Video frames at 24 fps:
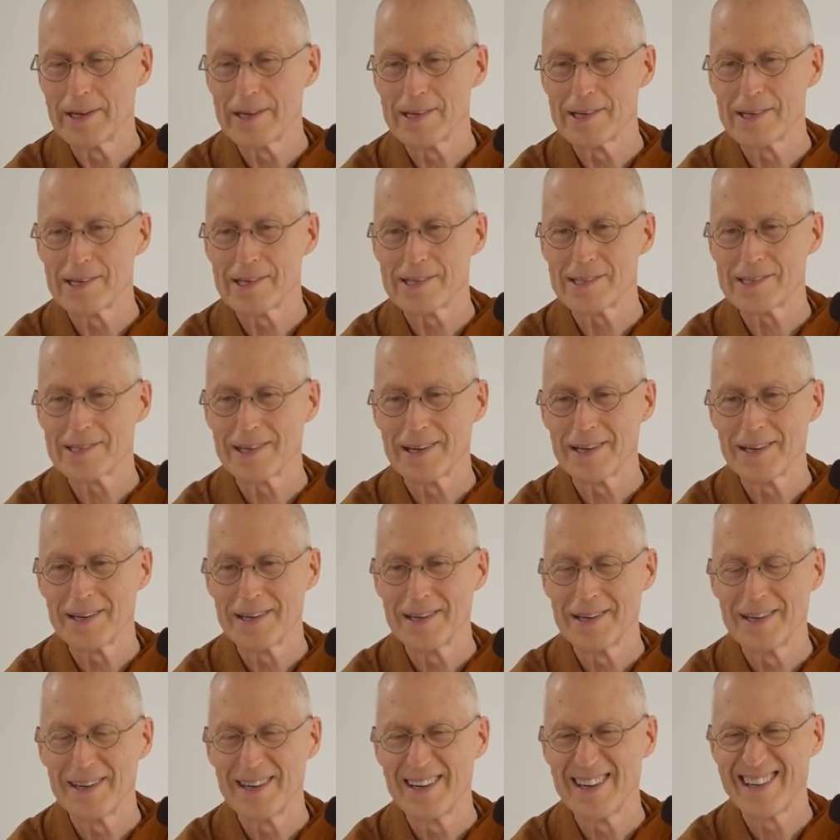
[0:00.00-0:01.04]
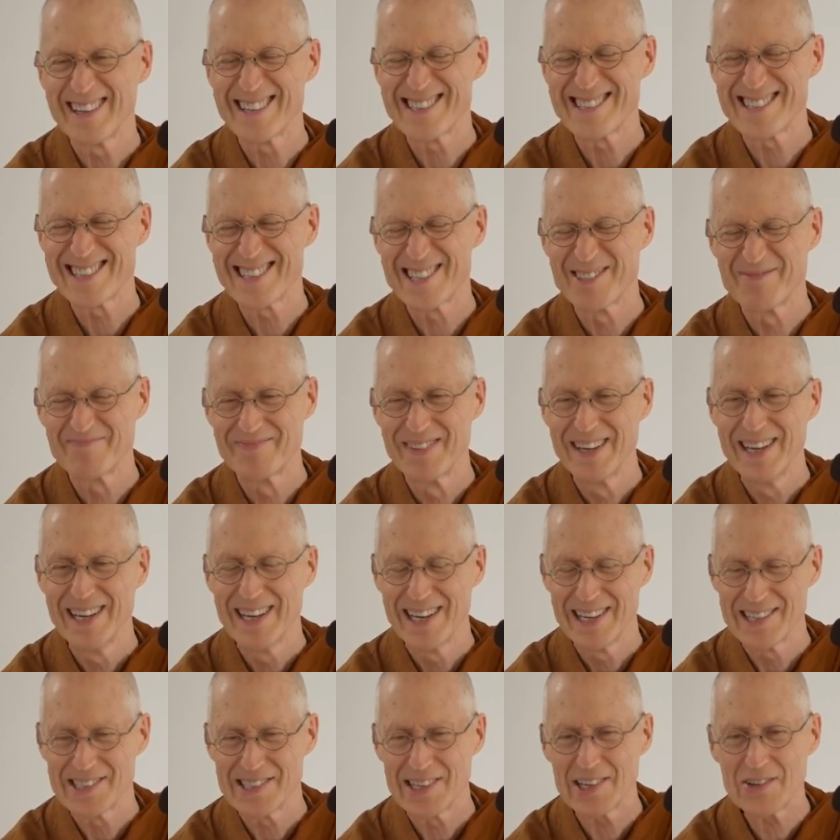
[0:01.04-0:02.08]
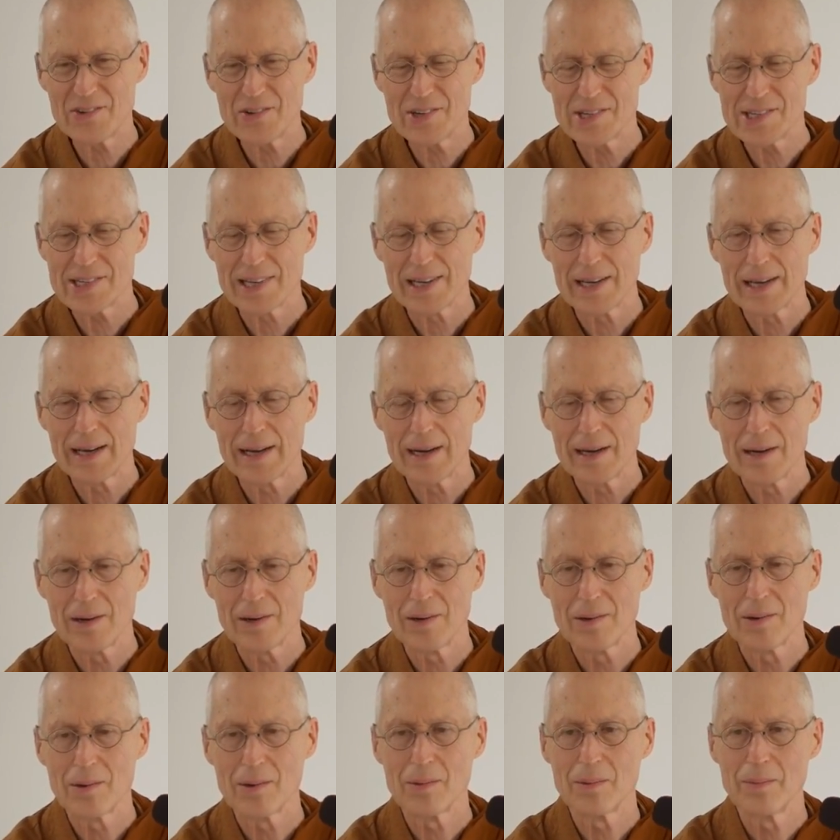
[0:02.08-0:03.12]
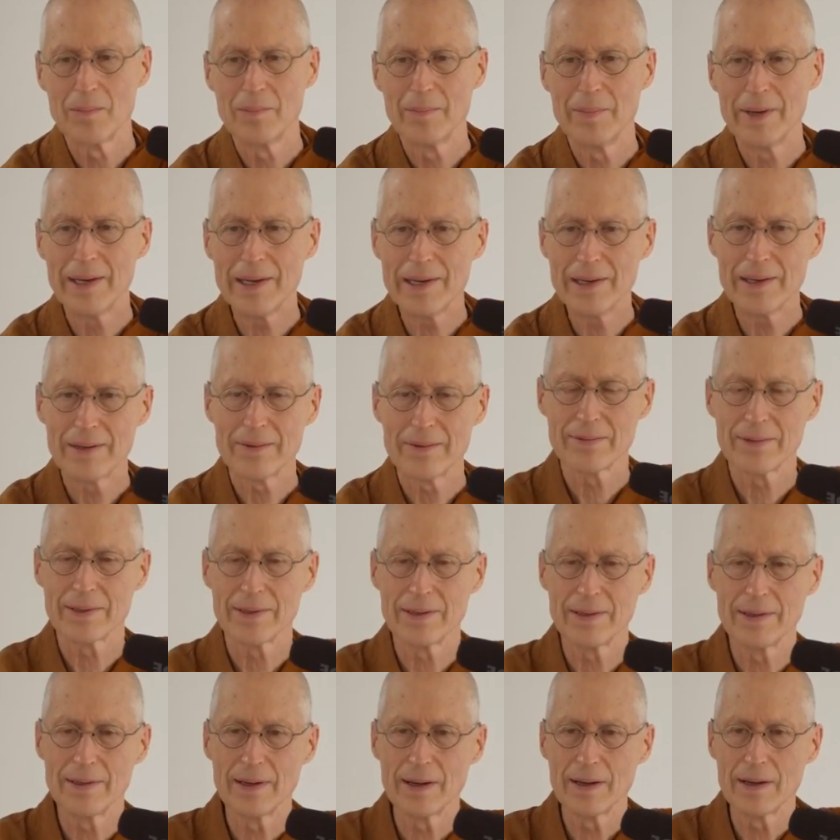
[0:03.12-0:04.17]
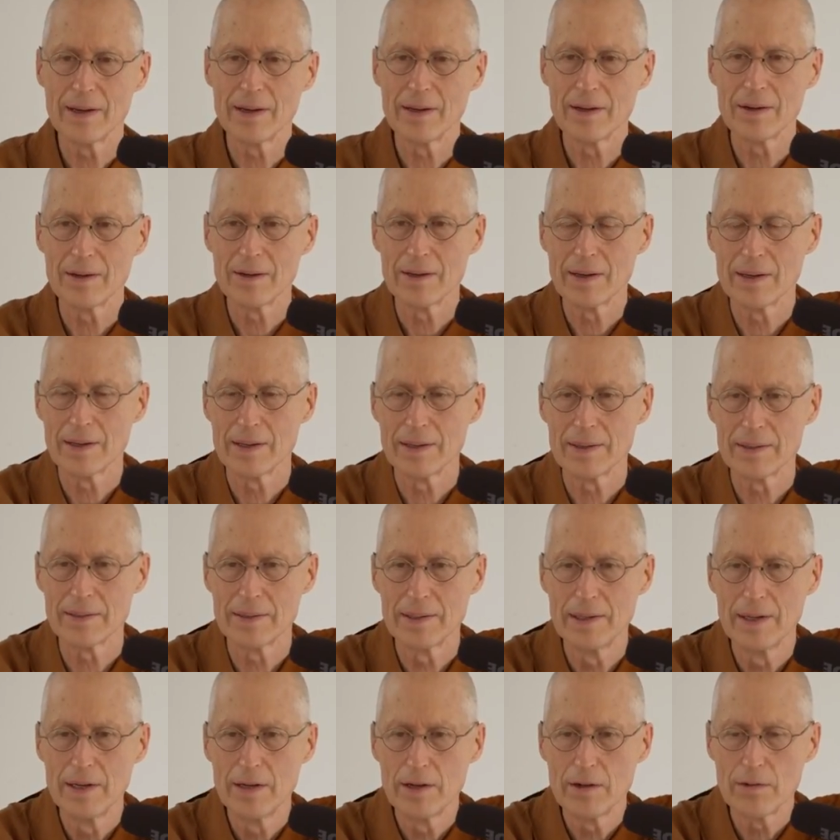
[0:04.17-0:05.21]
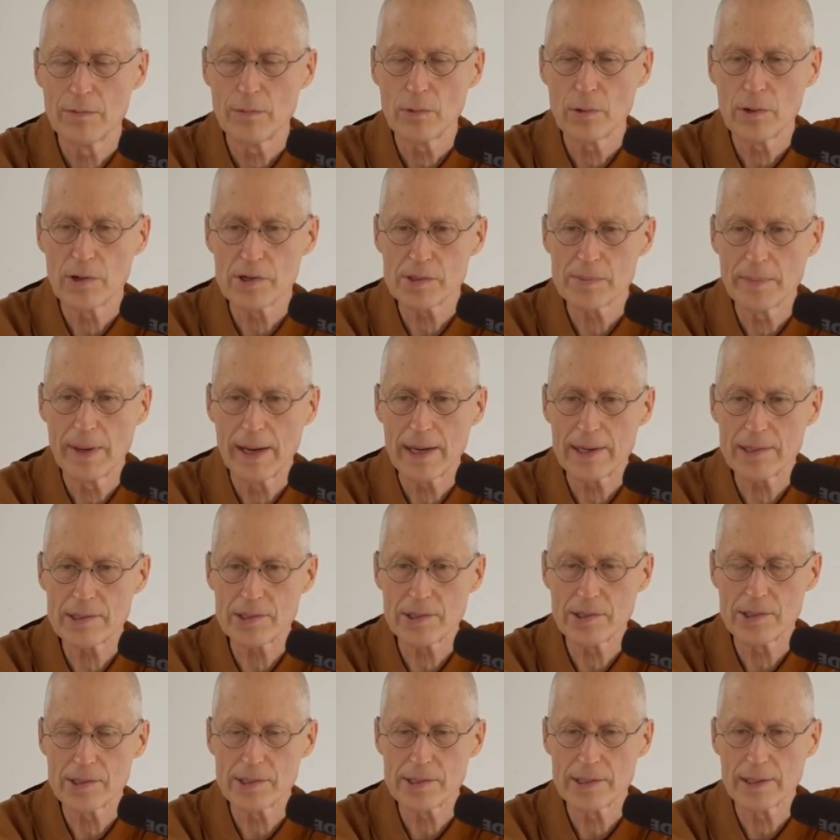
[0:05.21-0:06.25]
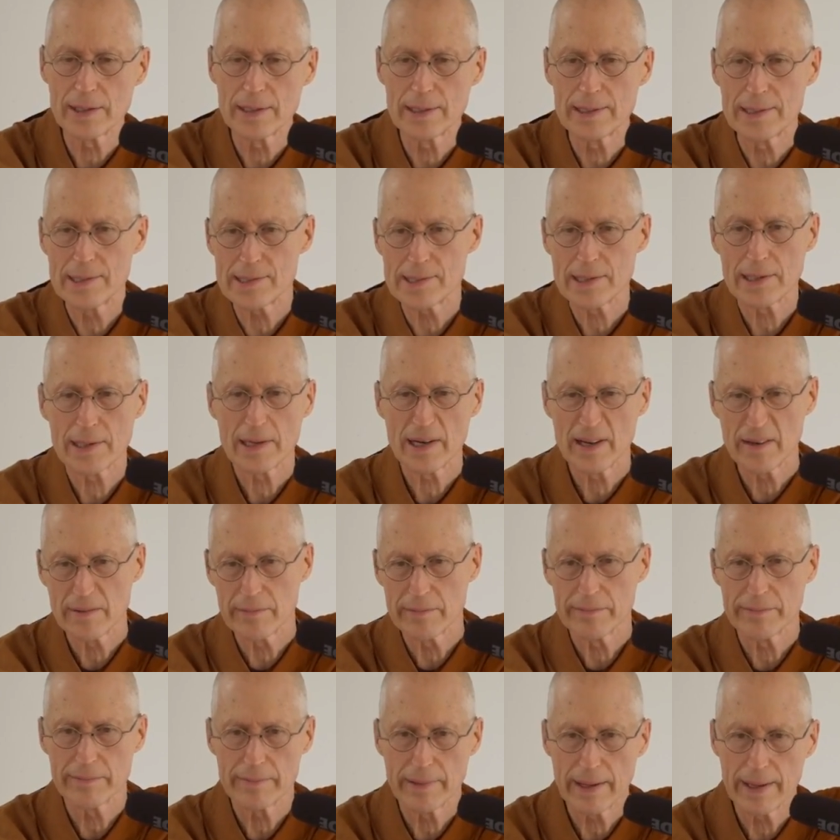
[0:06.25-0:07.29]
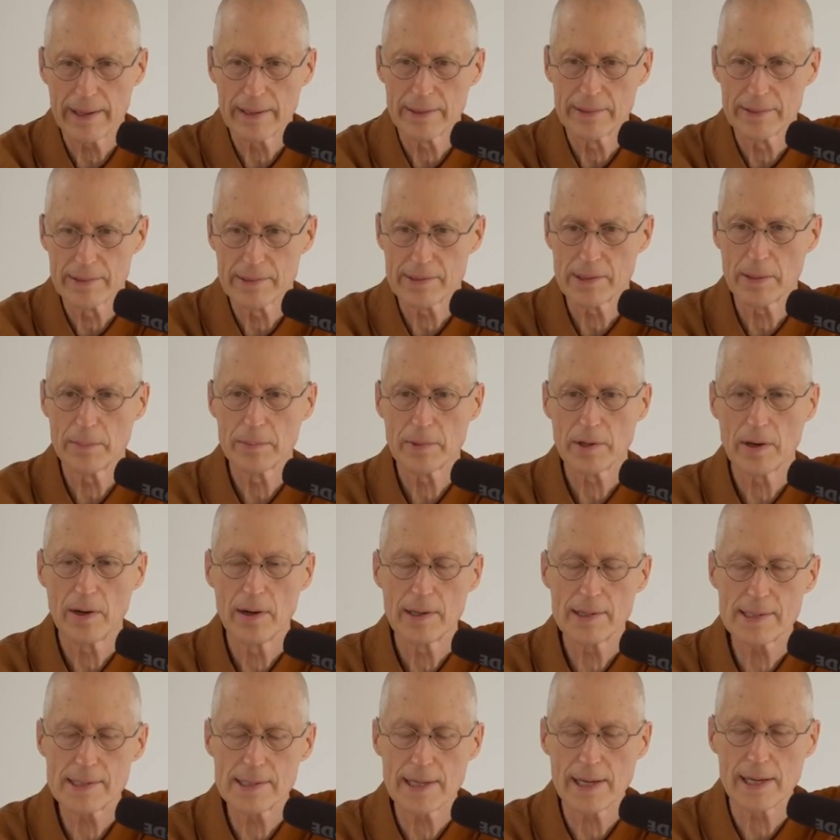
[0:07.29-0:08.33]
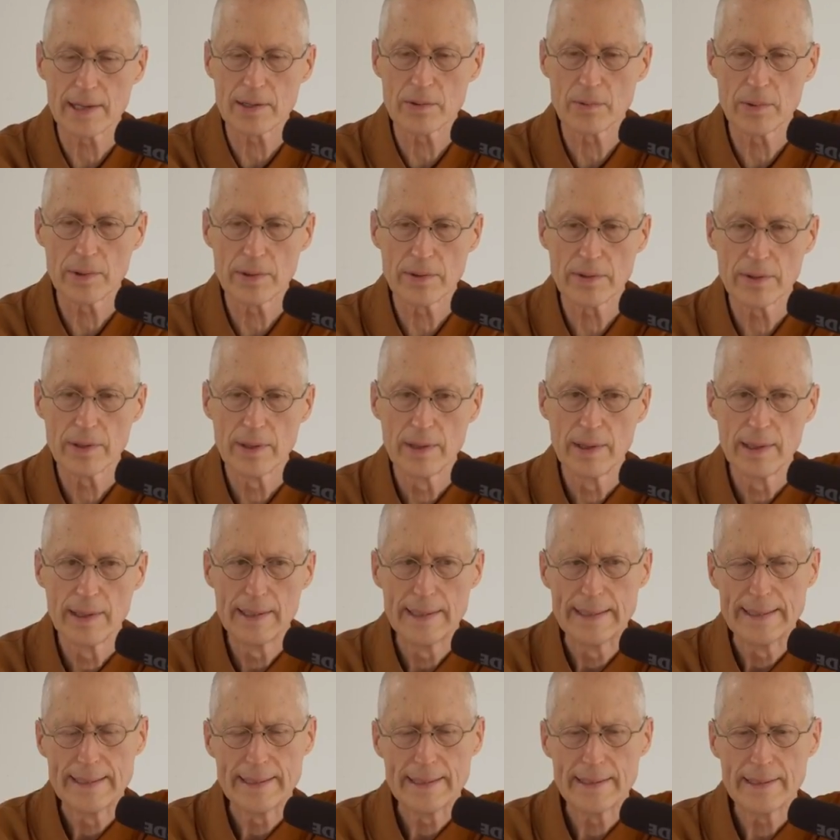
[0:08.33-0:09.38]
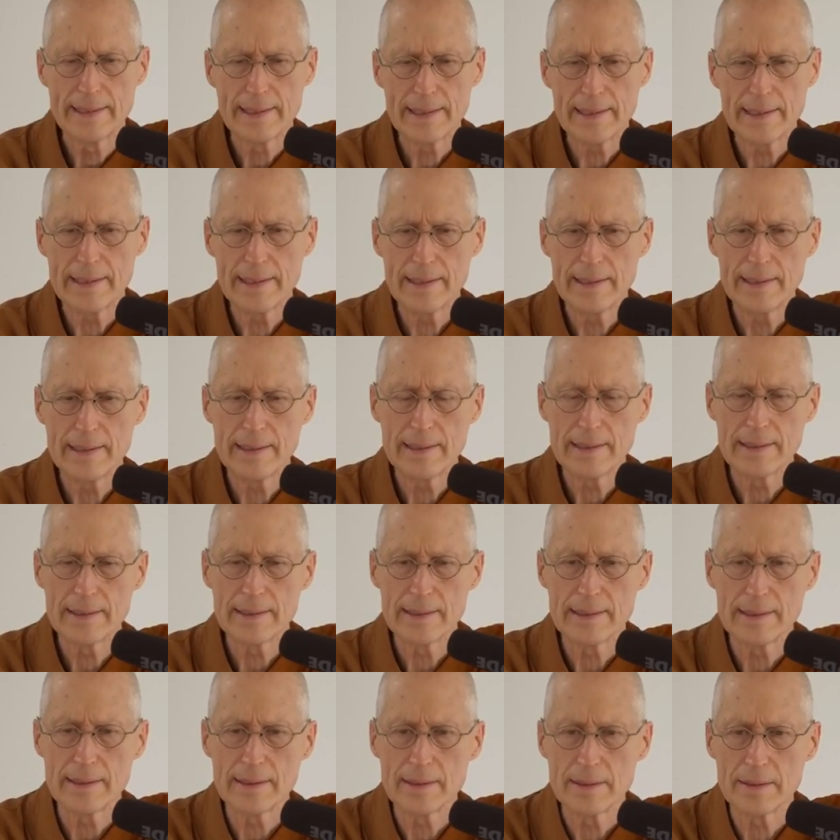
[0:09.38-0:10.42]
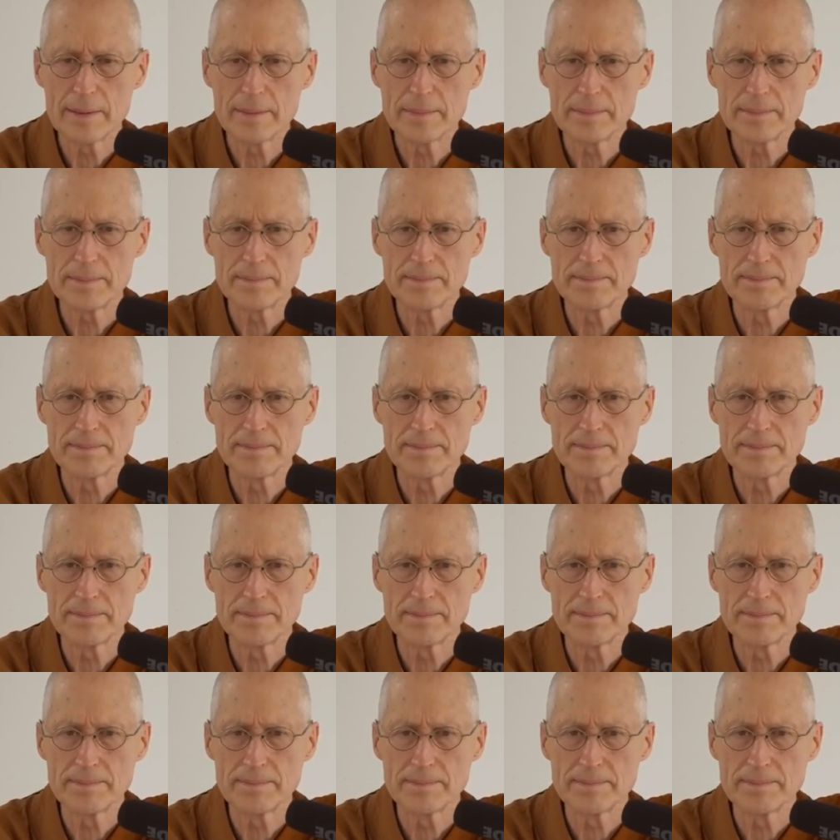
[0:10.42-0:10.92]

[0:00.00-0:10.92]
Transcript: it, it's uh, it's it's interesting how many the uh, uh, forest masters, at least that I've had some contact with, they um,